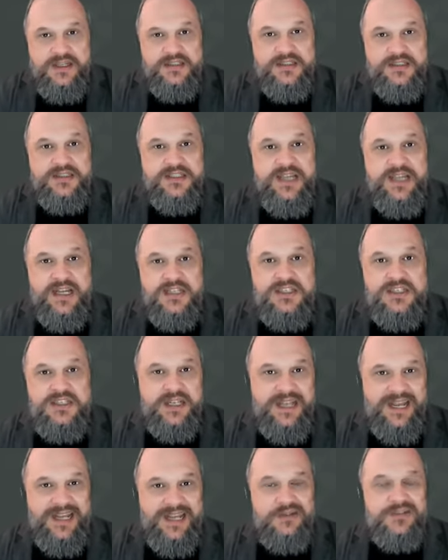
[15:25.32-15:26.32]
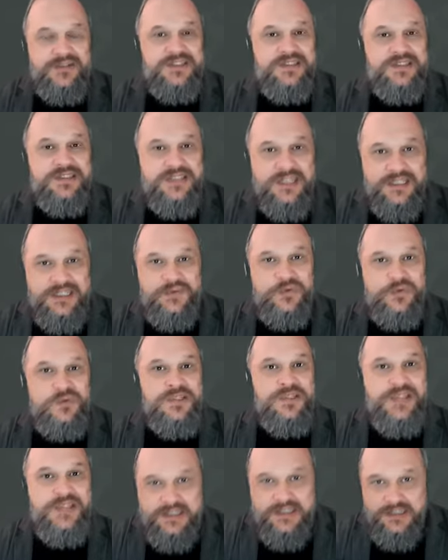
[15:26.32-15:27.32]
to see actually how successful,
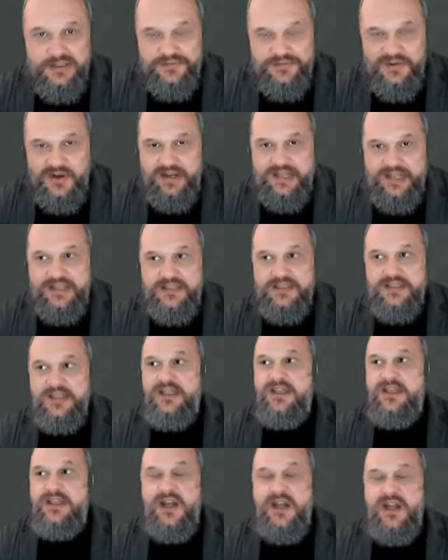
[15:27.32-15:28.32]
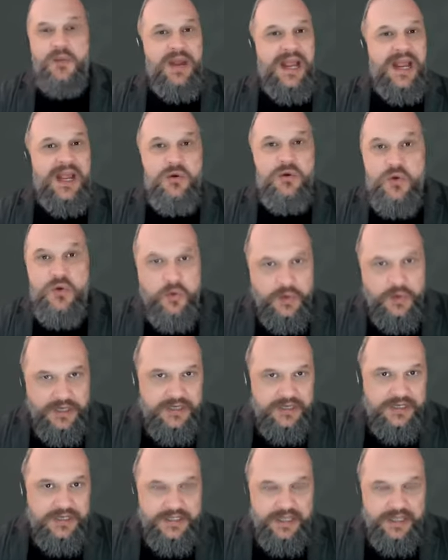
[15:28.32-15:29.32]
satisfied, um, how
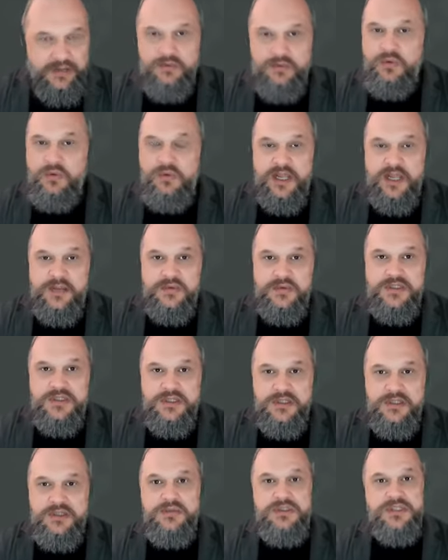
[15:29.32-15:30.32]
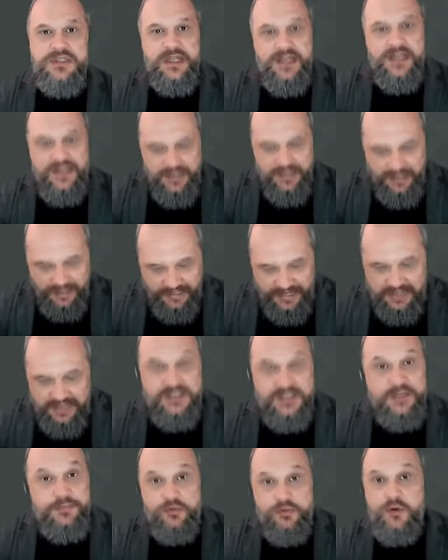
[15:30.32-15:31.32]
quickly they were all able to use it and
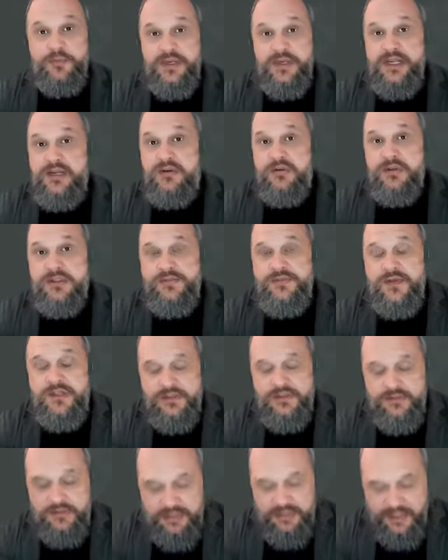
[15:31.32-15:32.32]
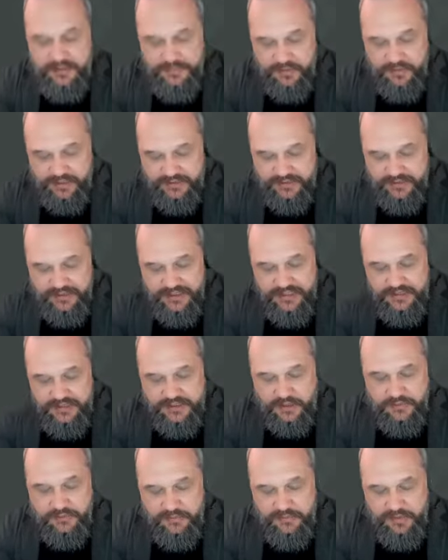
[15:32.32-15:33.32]
actually properly cross functional collaborate.
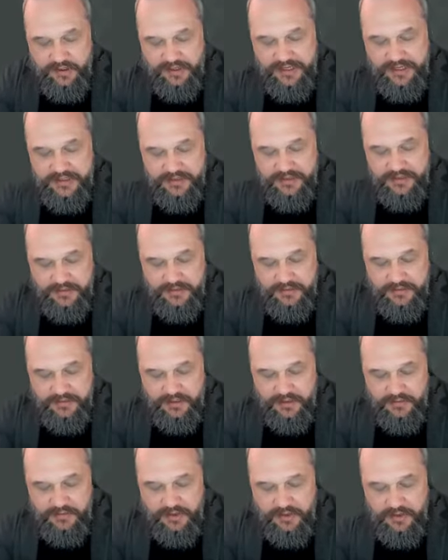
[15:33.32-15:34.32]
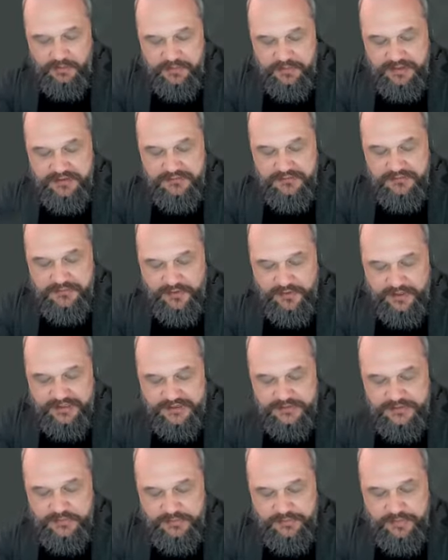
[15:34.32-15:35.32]
So, my a, a, bit of
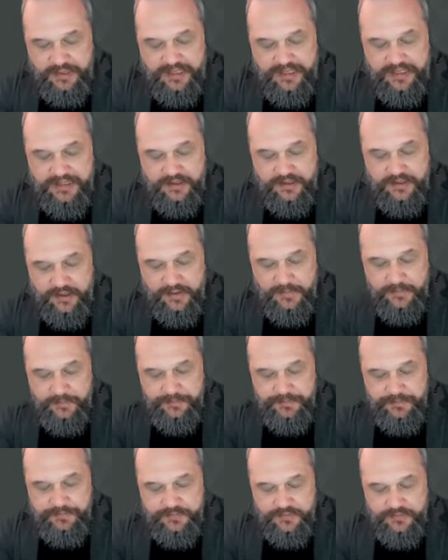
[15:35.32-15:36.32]
advice would be um,